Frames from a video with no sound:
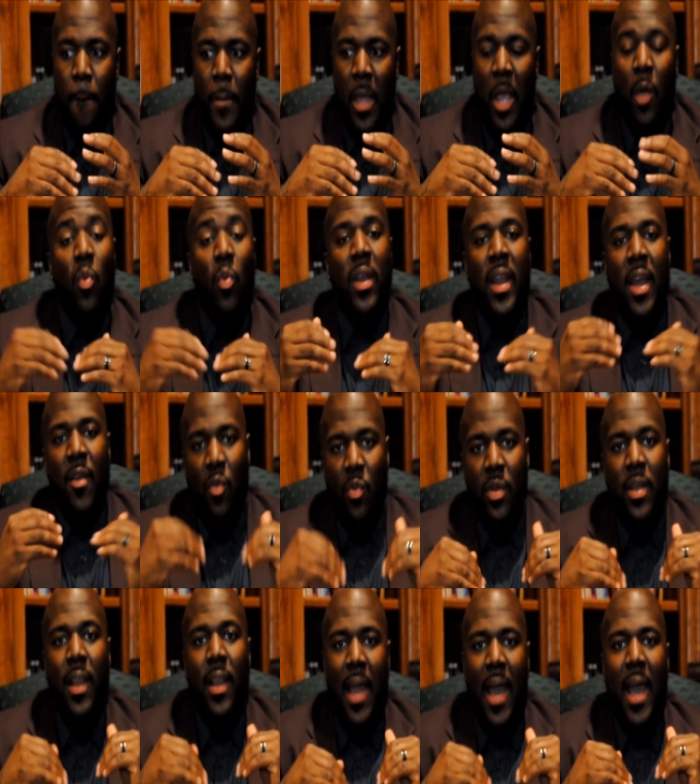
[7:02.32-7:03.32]
And when I
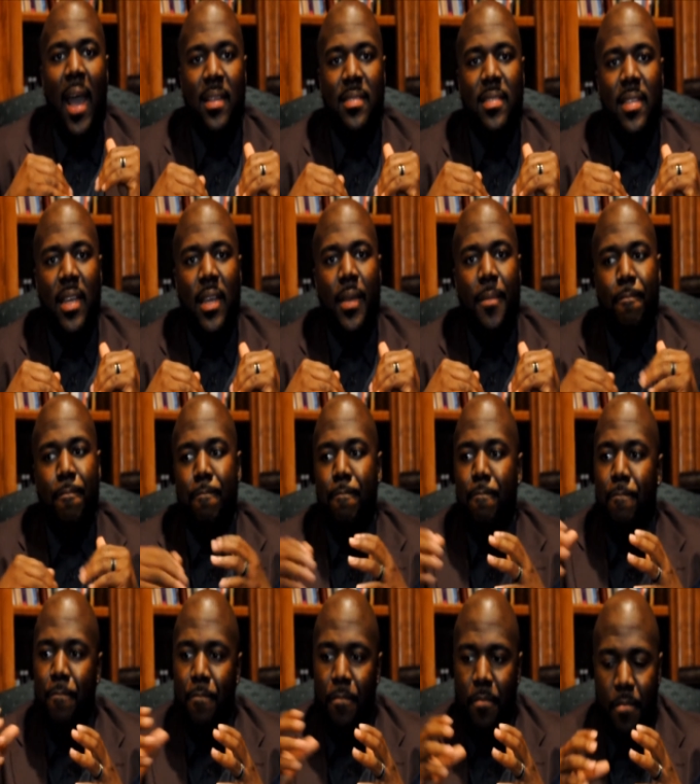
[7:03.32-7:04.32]
realized that,
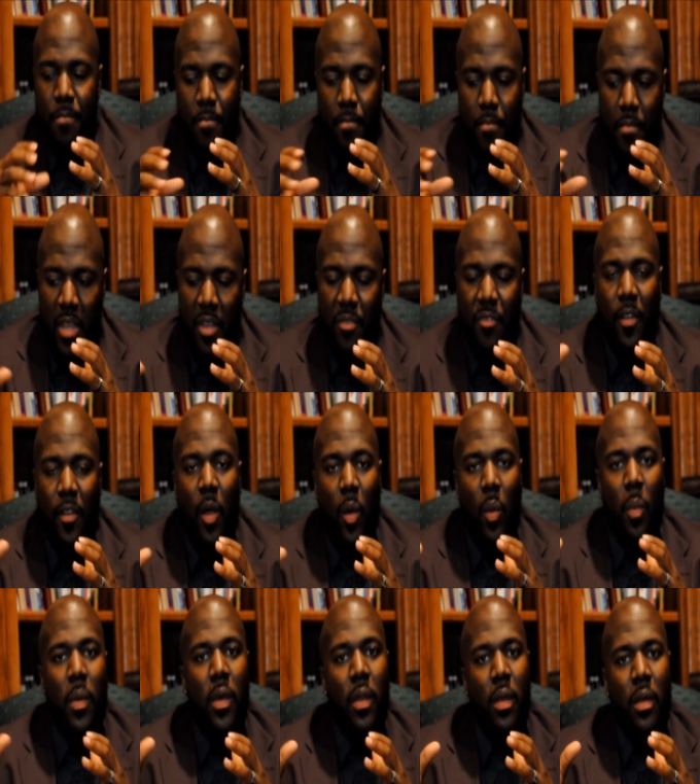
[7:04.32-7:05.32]
it
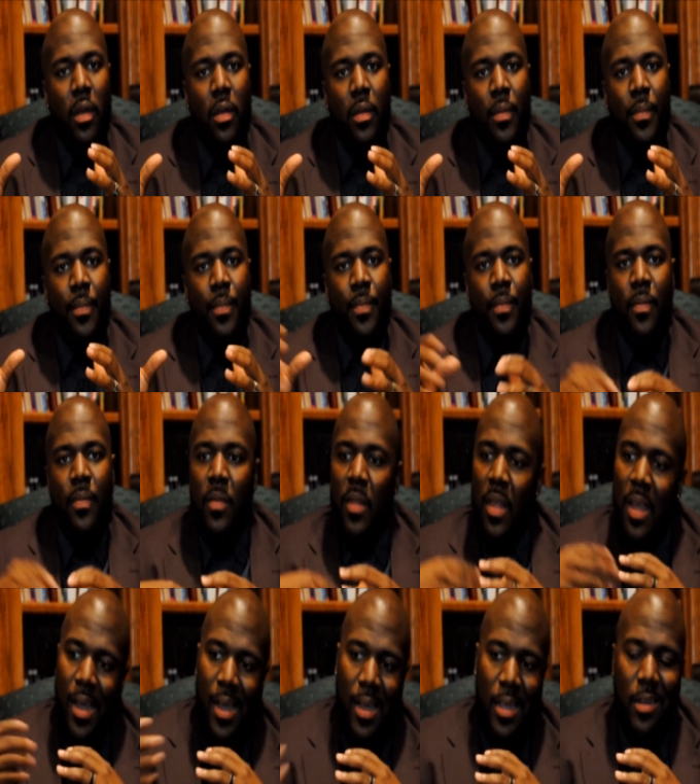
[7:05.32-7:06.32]
flowed better.
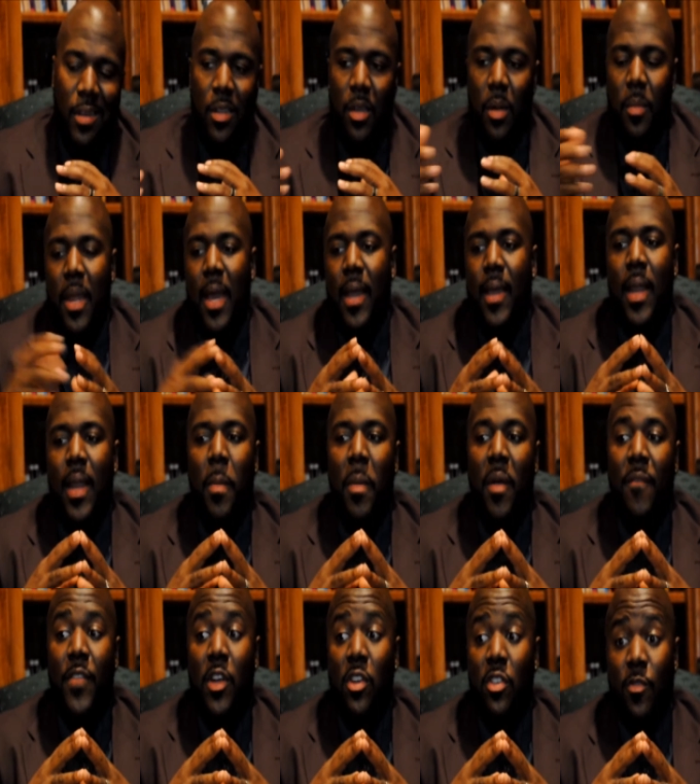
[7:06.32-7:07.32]
I ended up knocking out my
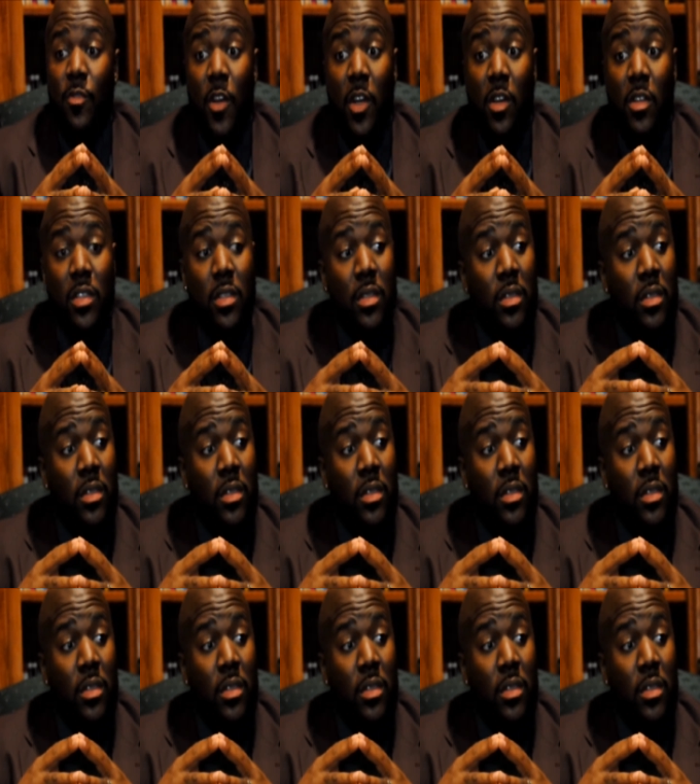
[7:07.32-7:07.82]
first verse.